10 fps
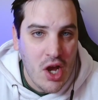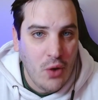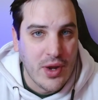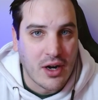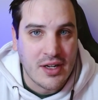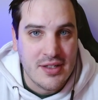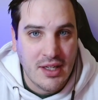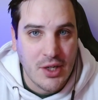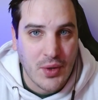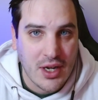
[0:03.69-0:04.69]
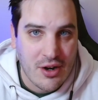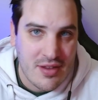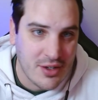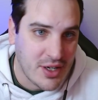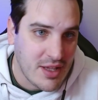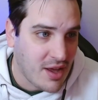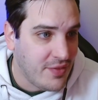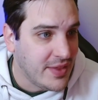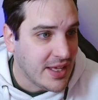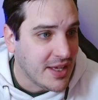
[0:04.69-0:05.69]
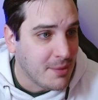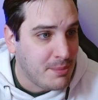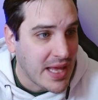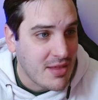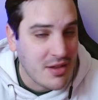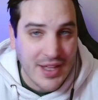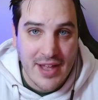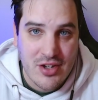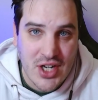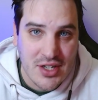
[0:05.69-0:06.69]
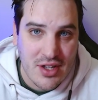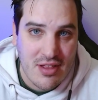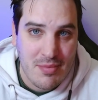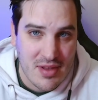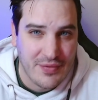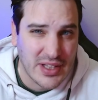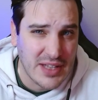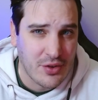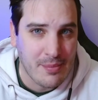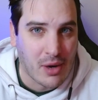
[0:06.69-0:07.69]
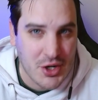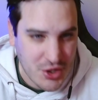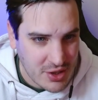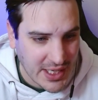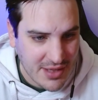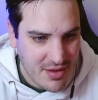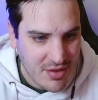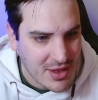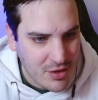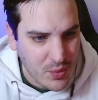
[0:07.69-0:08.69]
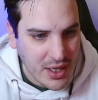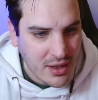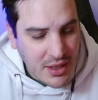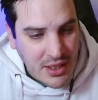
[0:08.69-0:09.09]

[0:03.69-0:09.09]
We are continuing our series on the base class changes, specifically for the martial classes this week.